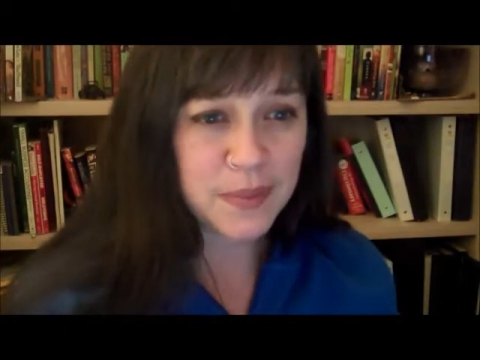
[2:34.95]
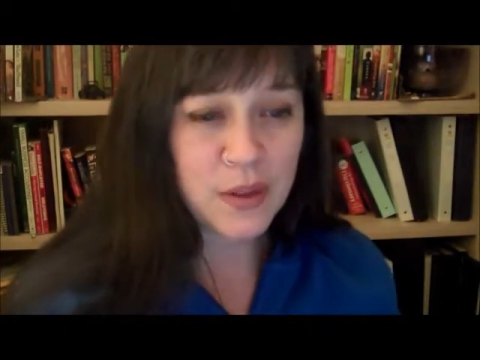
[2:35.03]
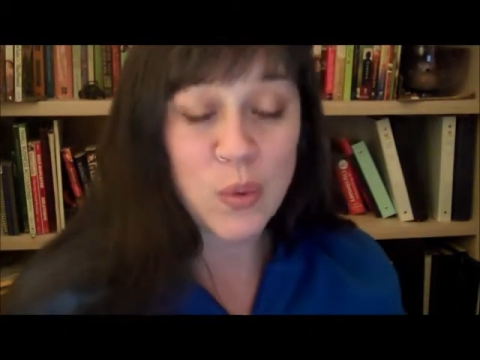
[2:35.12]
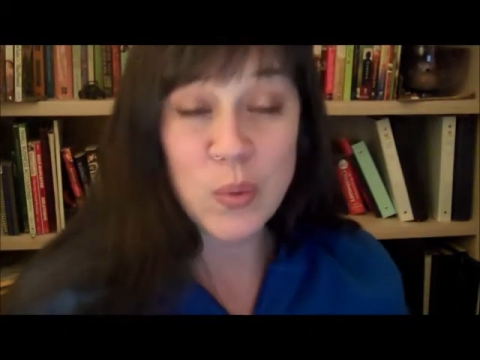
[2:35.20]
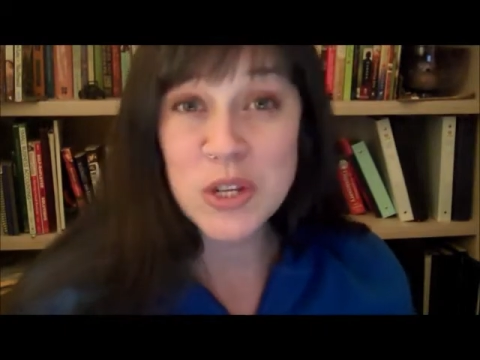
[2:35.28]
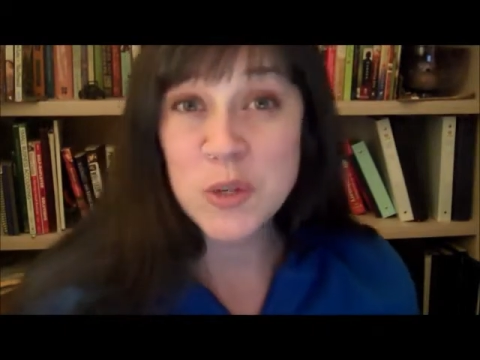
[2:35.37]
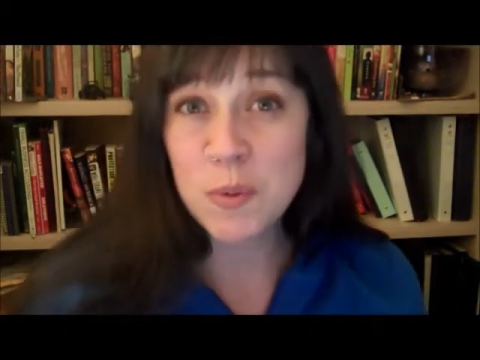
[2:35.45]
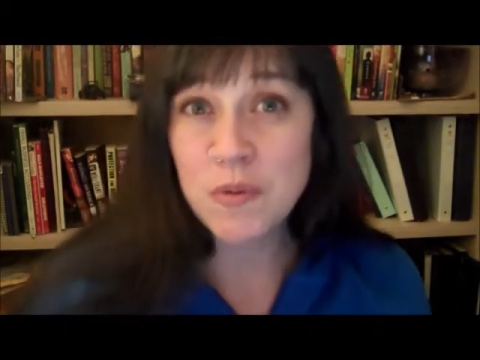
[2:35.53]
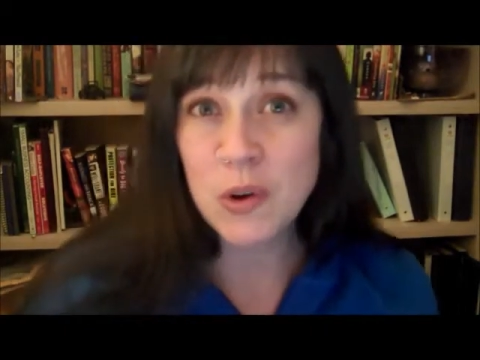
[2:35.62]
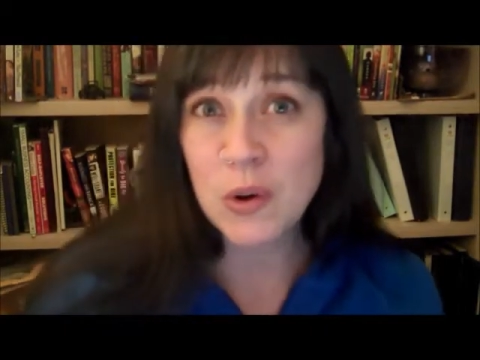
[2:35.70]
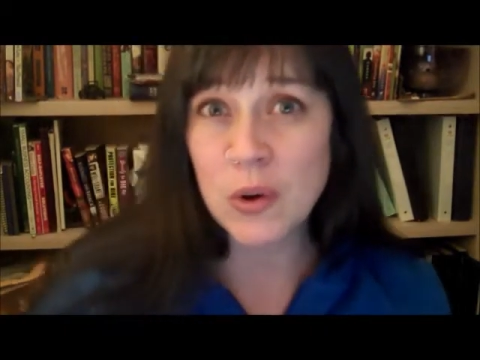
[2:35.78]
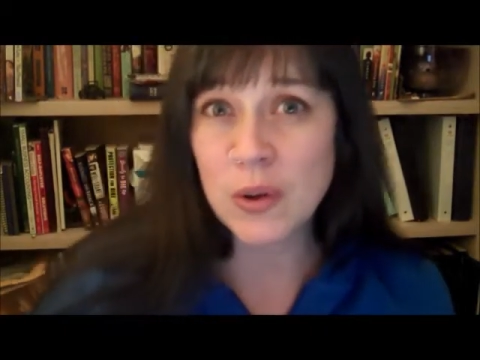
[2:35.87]
a wisp of
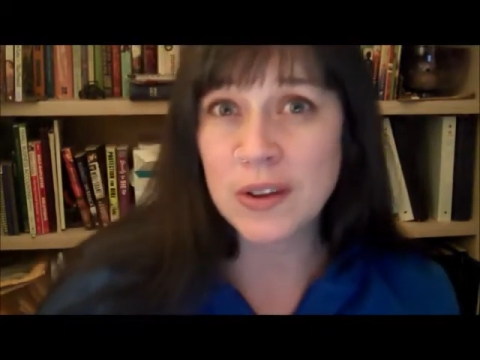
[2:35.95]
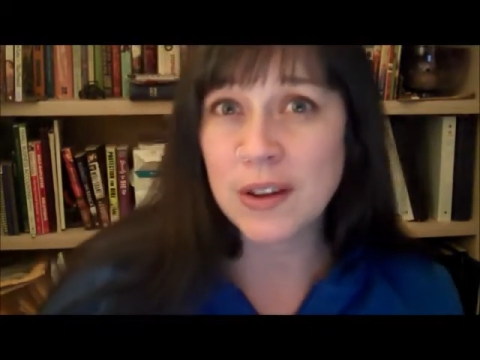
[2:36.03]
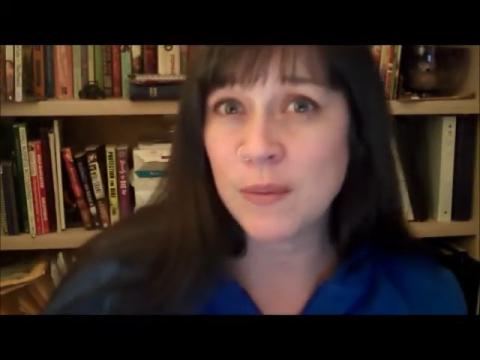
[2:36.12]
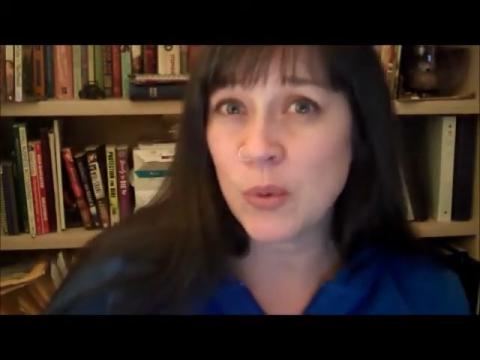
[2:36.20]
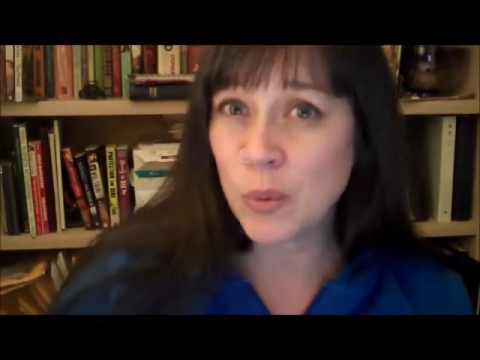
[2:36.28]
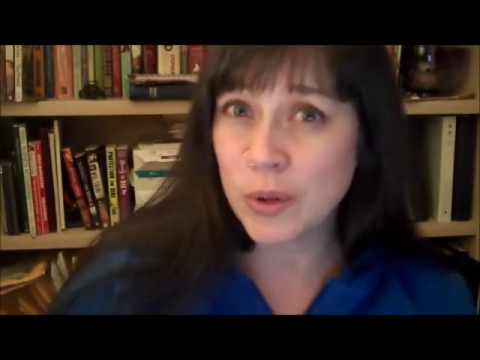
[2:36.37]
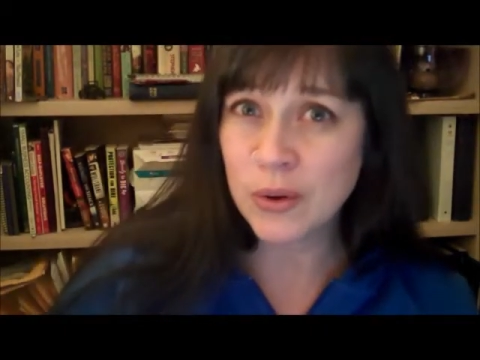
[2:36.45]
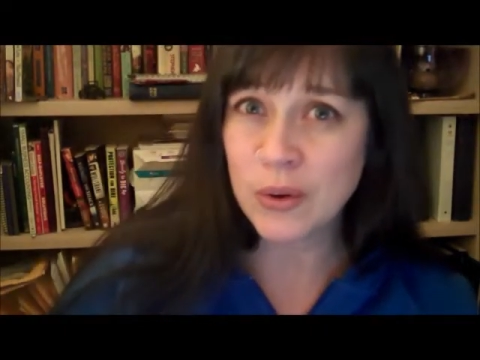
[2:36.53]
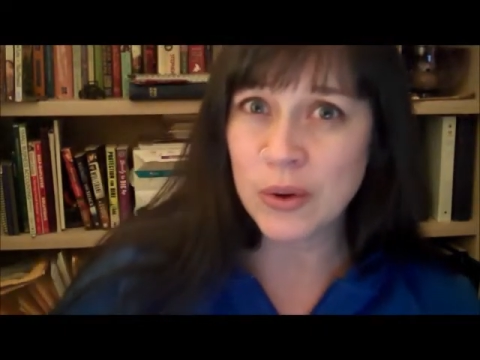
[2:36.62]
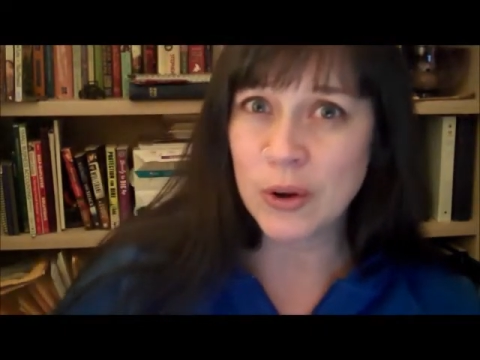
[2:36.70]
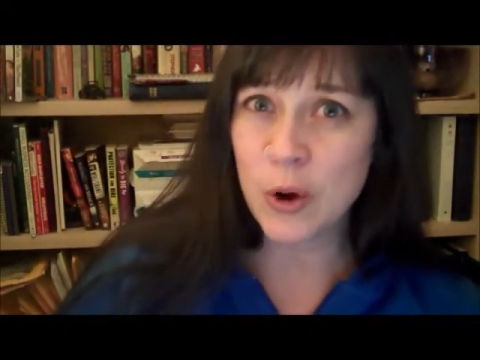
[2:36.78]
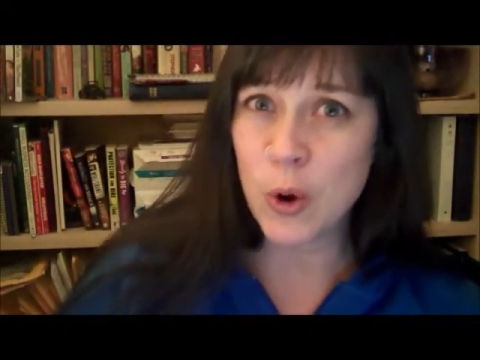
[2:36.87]
a girl named Willow
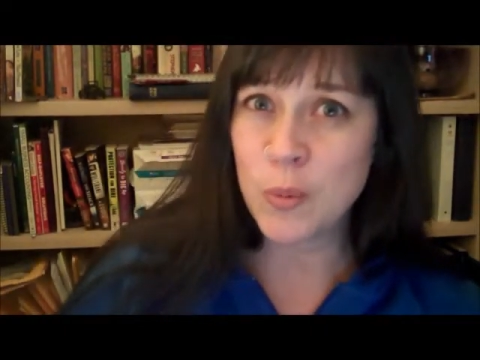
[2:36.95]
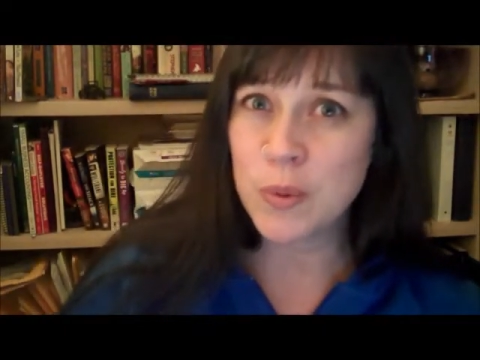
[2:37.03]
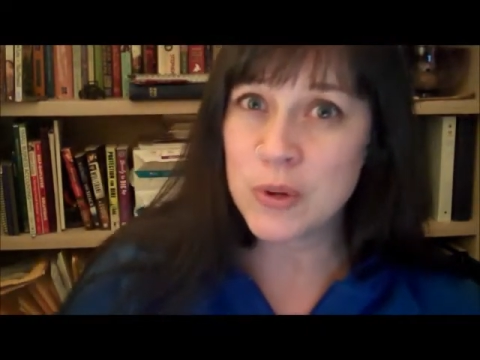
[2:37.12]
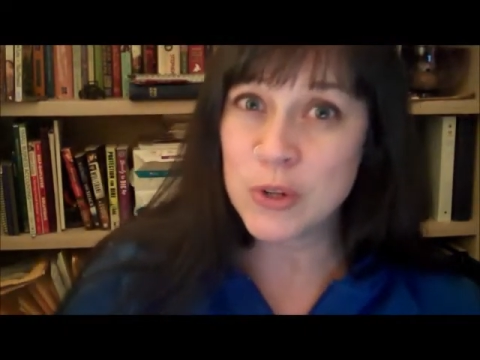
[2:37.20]
Goodhope